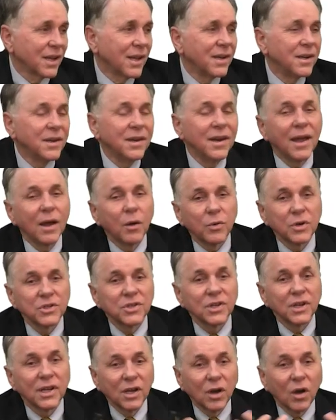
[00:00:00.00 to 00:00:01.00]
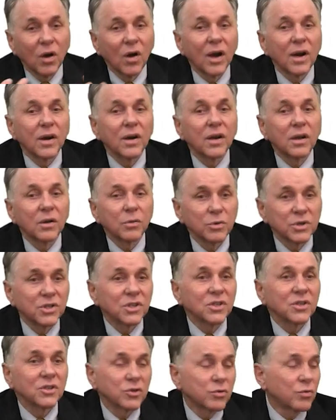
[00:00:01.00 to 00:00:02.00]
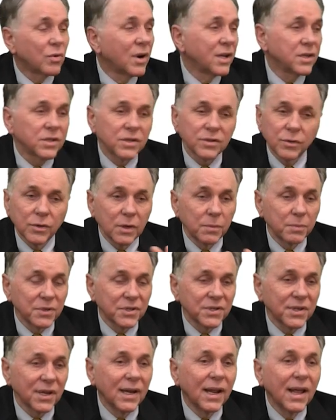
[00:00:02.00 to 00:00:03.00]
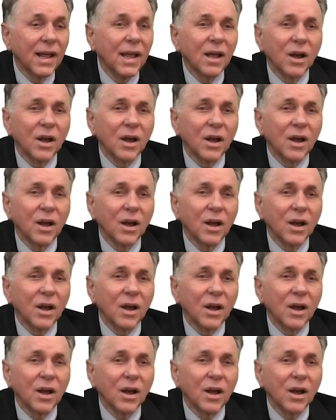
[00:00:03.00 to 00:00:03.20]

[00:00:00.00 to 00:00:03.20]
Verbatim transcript: and now we're seeing high resistance rates 30%.